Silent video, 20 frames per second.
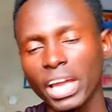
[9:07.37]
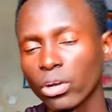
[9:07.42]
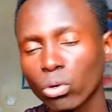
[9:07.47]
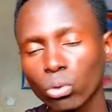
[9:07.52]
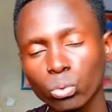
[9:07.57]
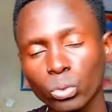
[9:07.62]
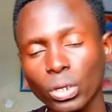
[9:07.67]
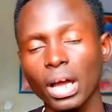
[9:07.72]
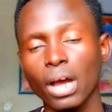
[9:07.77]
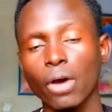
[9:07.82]
I
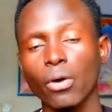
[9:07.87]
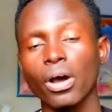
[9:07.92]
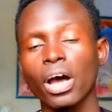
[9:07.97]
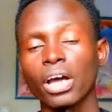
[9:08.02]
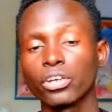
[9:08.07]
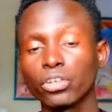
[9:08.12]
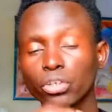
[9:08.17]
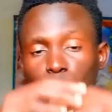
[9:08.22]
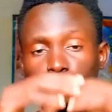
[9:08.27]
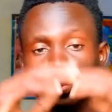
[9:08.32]
don't
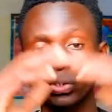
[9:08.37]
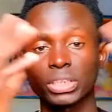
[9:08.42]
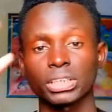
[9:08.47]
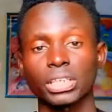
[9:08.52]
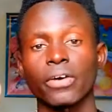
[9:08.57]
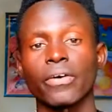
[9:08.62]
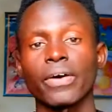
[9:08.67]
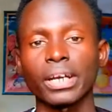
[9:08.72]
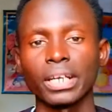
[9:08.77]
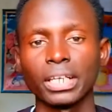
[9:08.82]

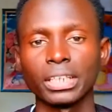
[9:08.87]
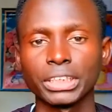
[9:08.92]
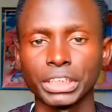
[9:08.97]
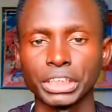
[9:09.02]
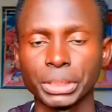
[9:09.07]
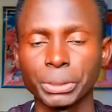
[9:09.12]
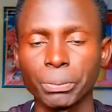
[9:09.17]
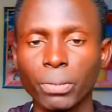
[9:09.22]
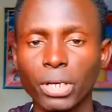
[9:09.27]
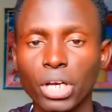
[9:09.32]
want our
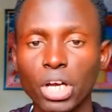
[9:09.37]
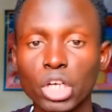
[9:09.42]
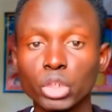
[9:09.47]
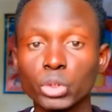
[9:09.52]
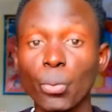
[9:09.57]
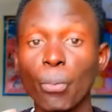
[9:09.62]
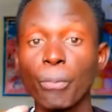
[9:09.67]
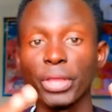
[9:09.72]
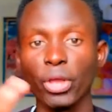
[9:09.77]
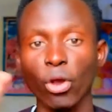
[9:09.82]
relationship
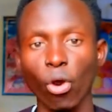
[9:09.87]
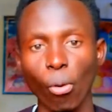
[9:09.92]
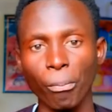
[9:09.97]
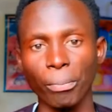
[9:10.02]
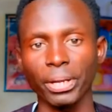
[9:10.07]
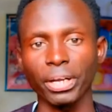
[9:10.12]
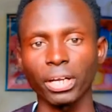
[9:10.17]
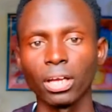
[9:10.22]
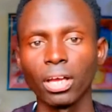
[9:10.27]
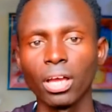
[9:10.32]
to be
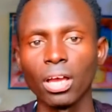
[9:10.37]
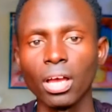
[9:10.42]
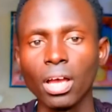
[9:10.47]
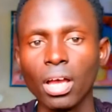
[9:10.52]
open.